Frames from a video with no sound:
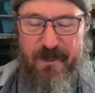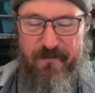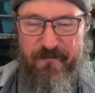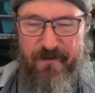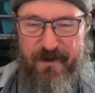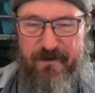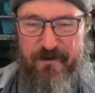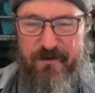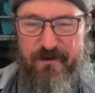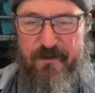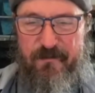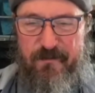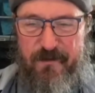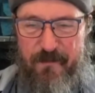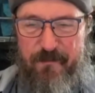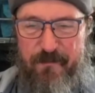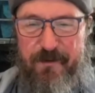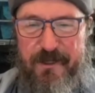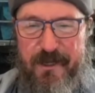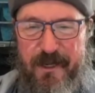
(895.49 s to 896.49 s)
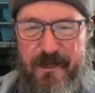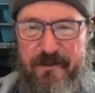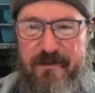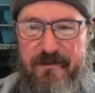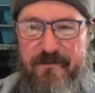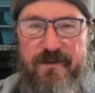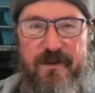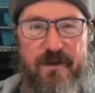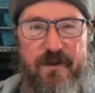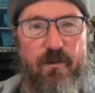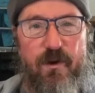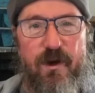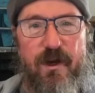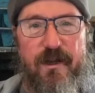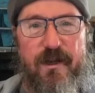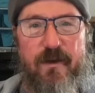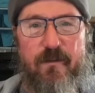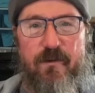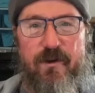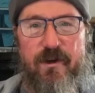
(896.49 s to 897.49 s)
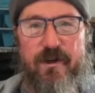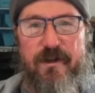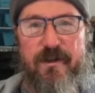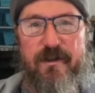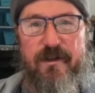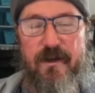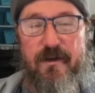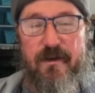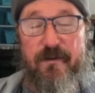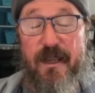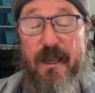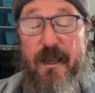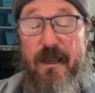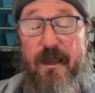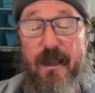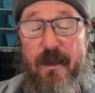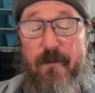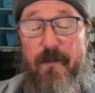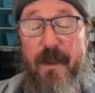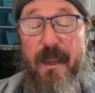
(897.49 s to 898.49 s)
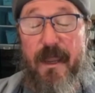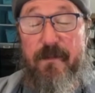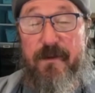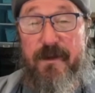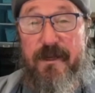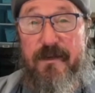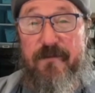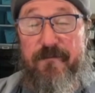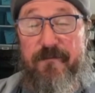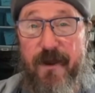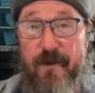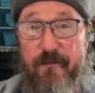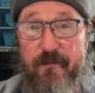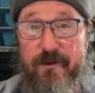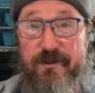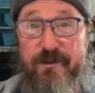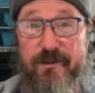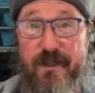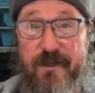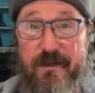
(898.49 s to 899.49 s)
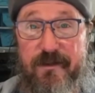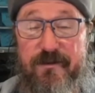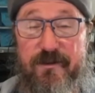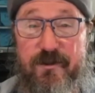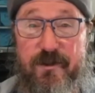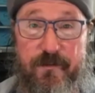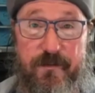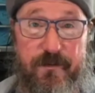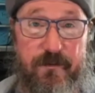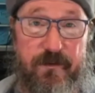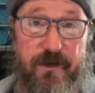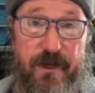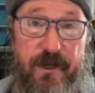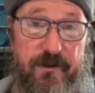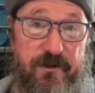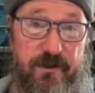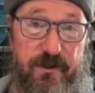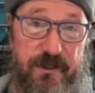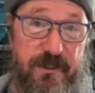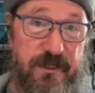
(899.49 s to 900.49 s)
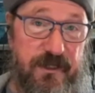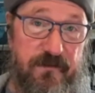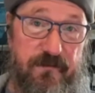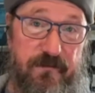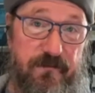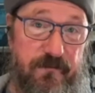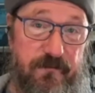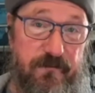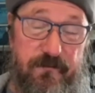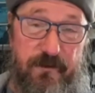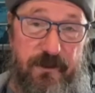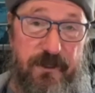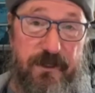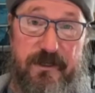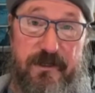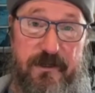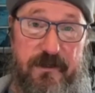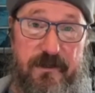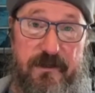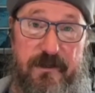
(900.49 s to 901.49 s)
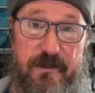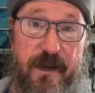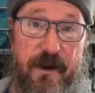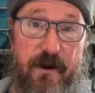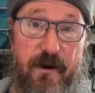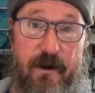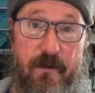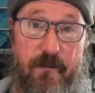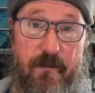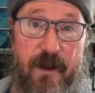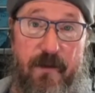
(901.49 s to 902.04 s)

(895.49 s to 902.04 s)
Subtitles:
I could replicate the V1, I would. I mean, and maybe it was like super rich and didn't really care about